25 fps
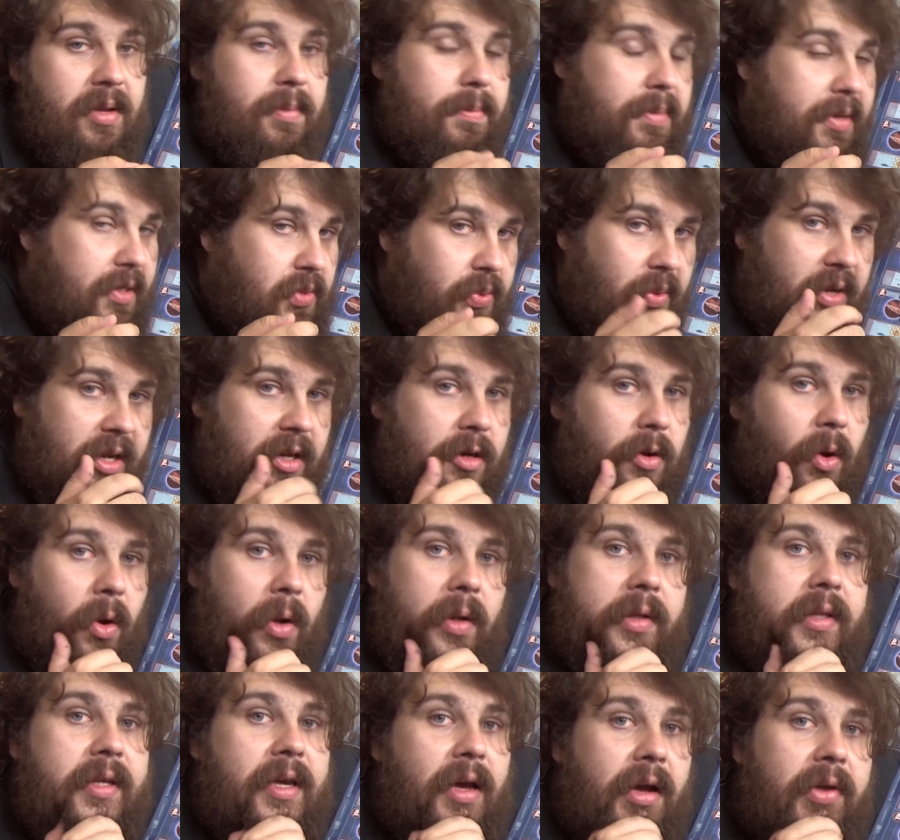in between
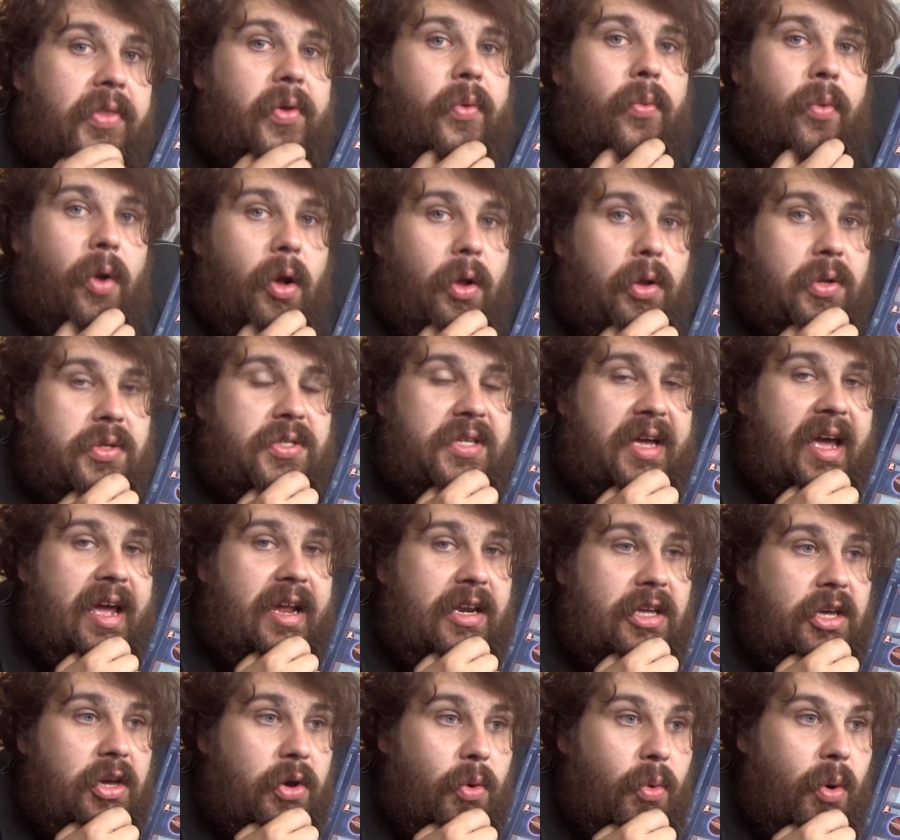all the other roles,
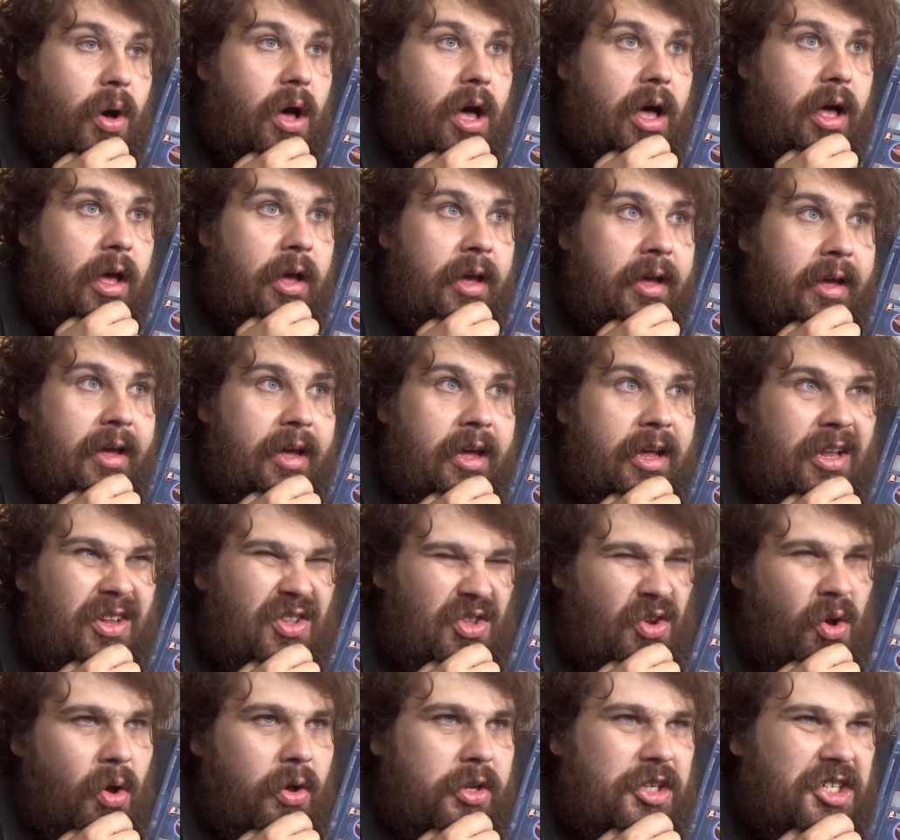and you are
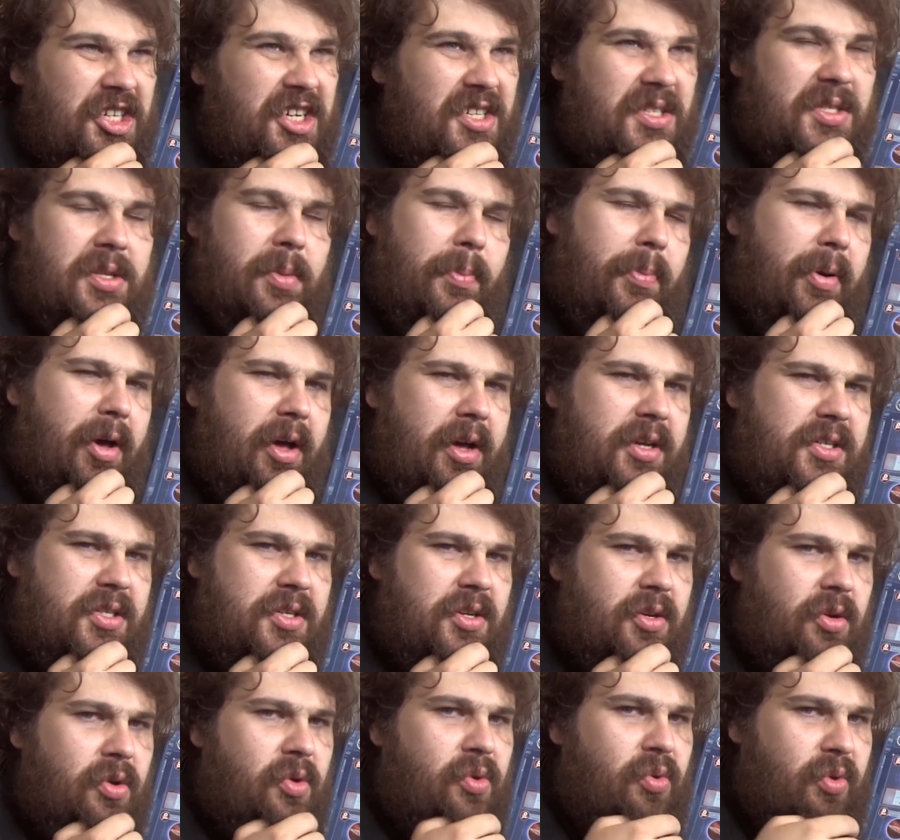not just the
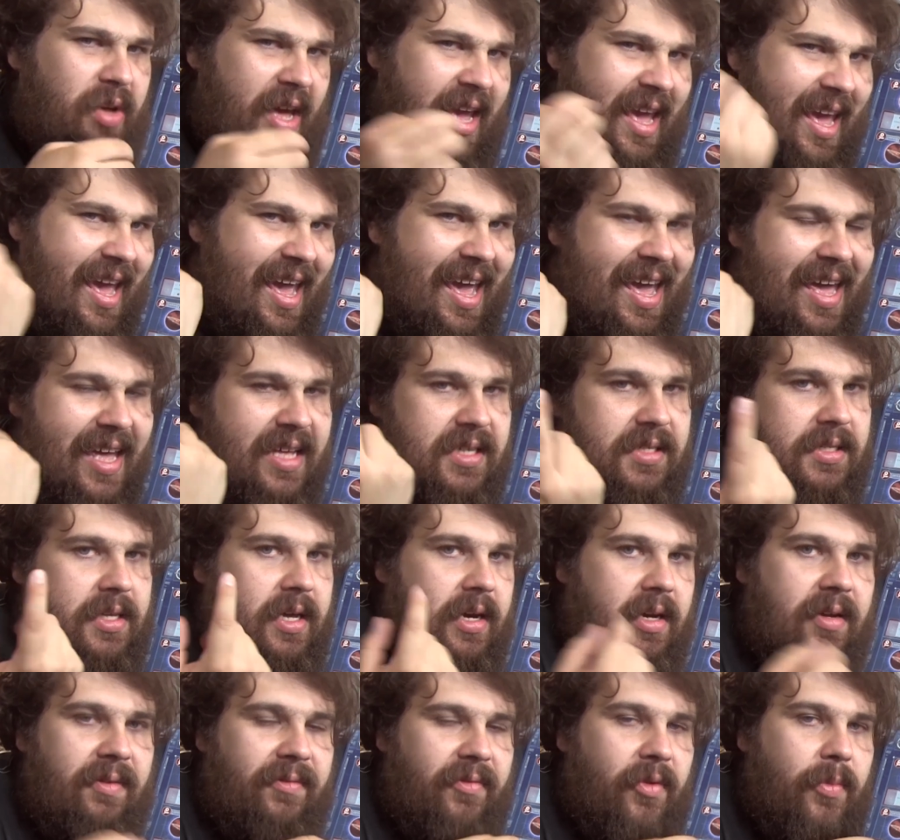person who hears
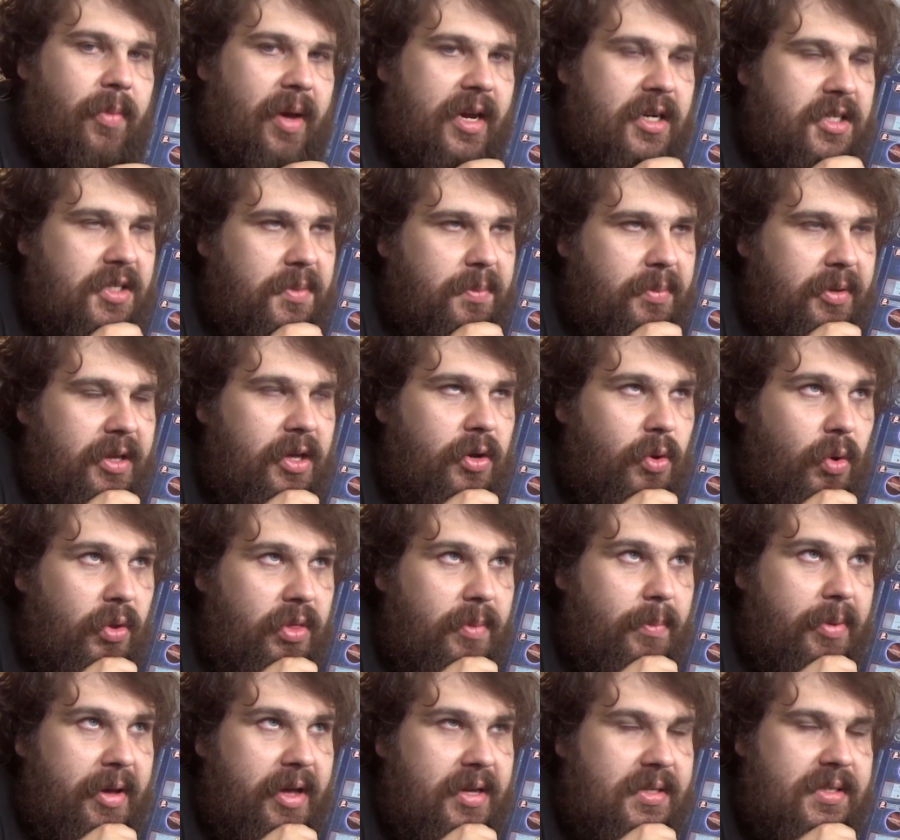the information, but you're
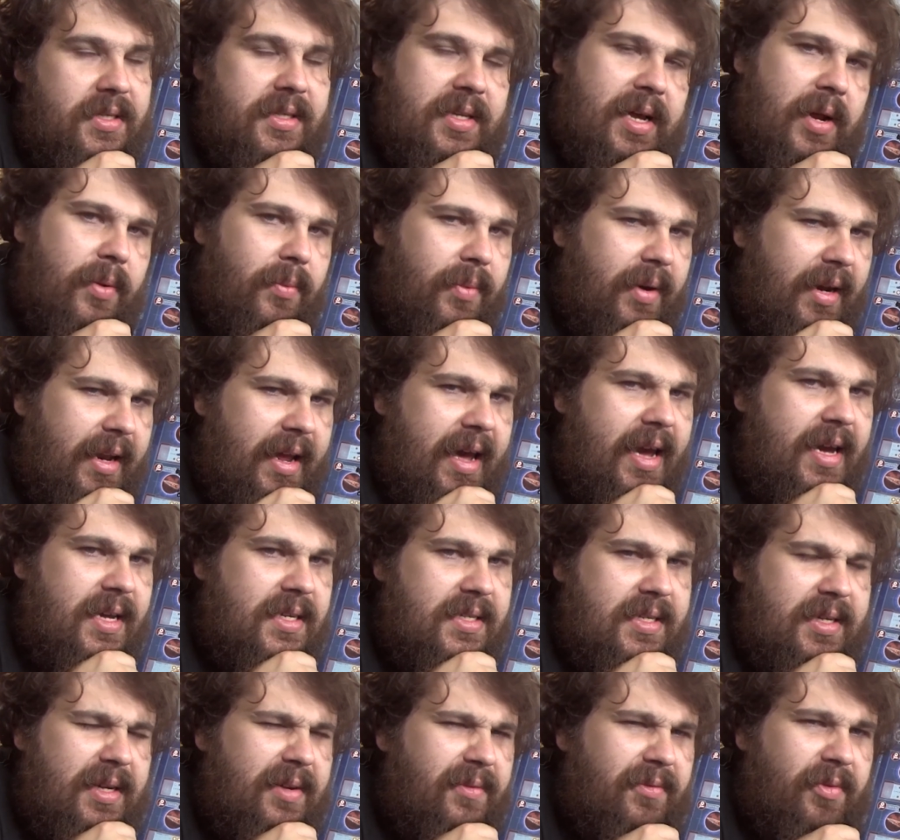the person that
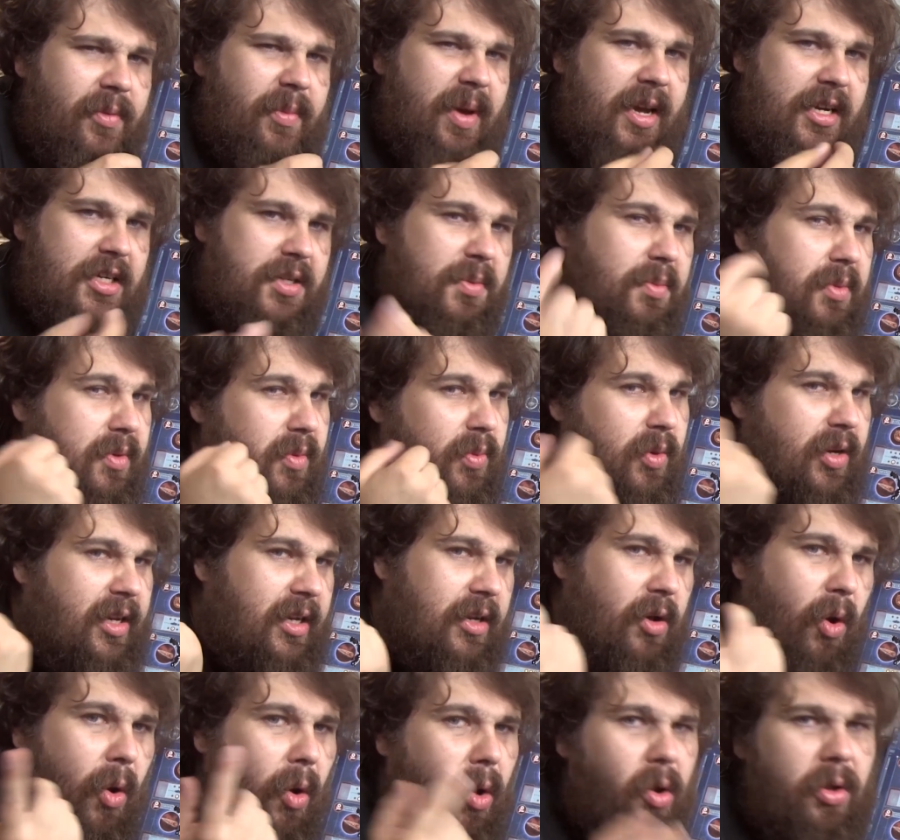relays the information
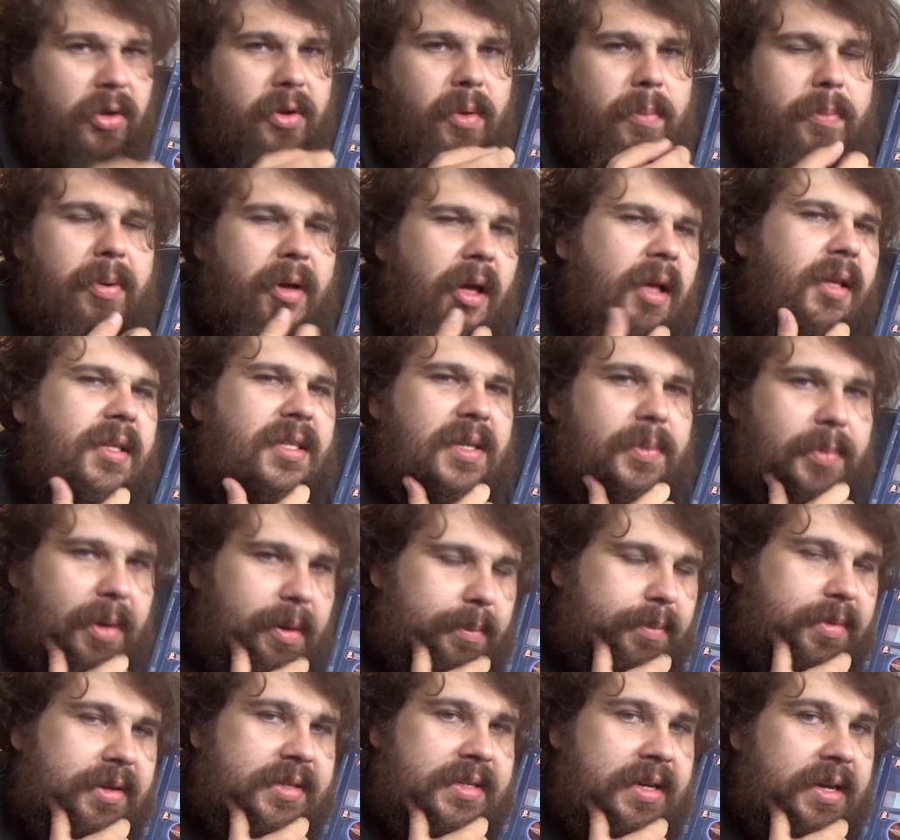between all your party
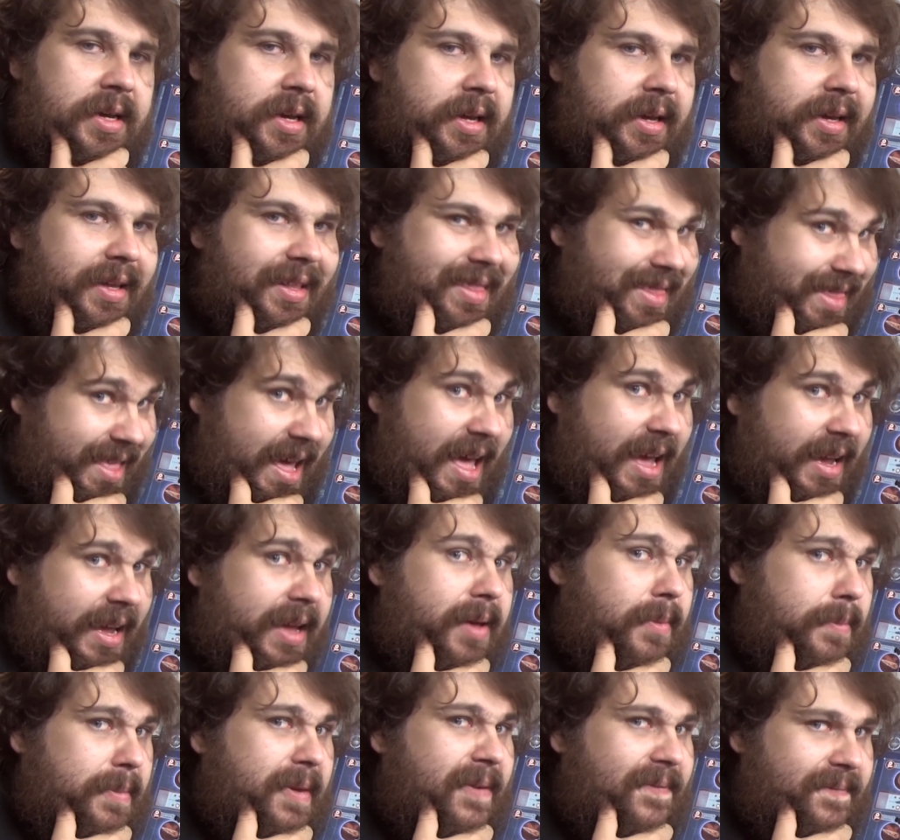members. And that
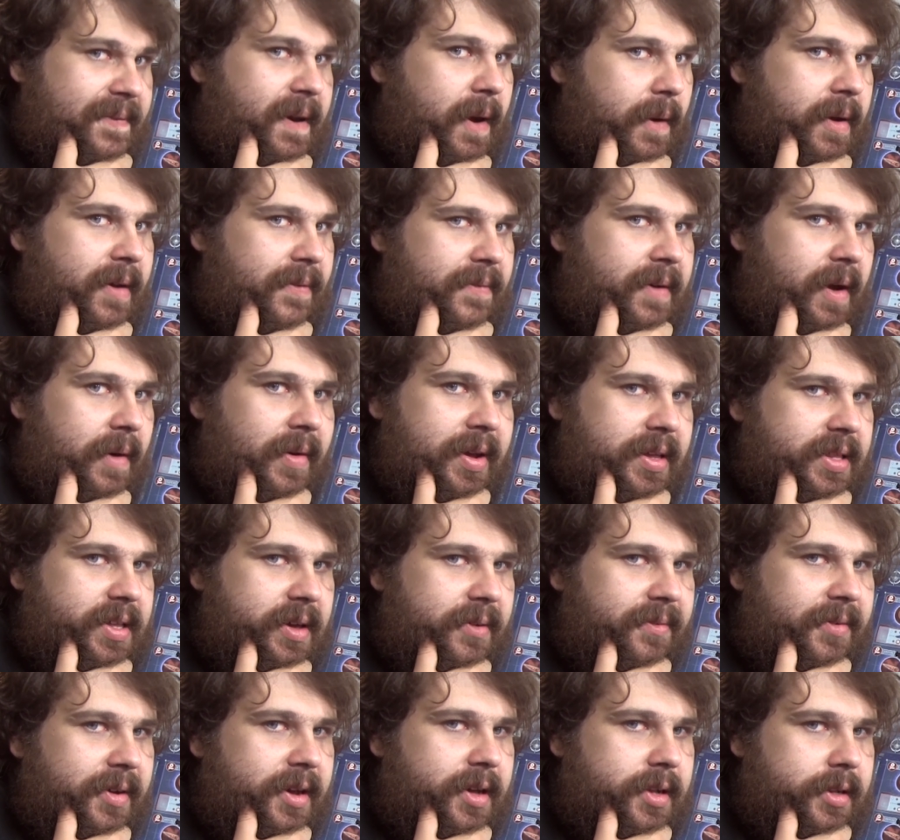can be very, very
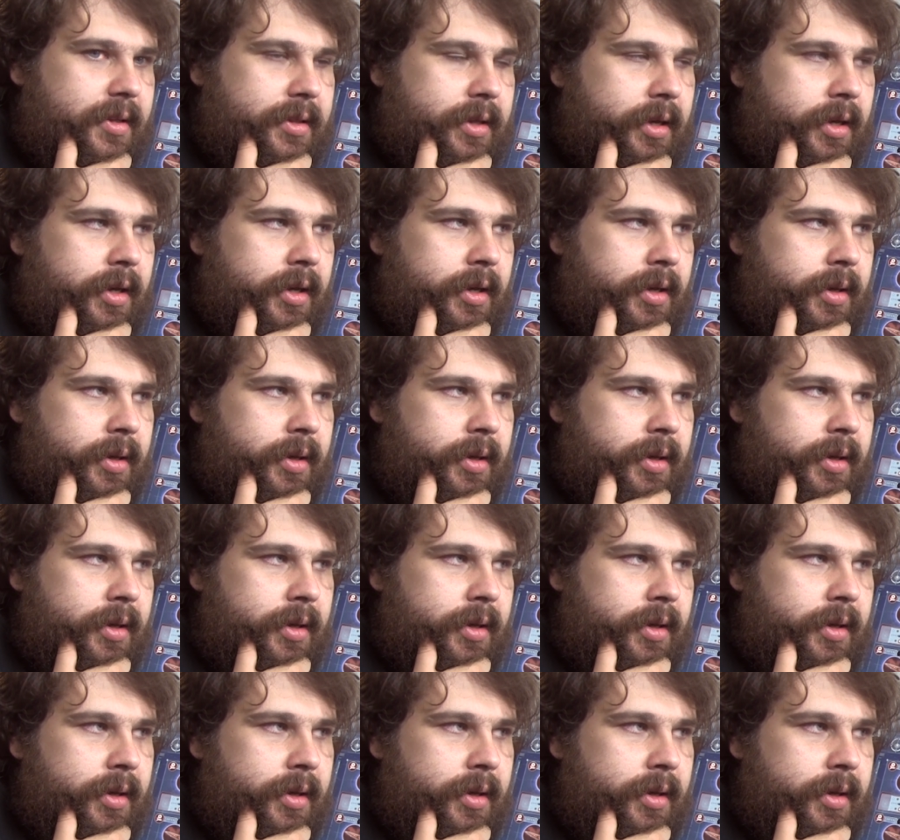difficult.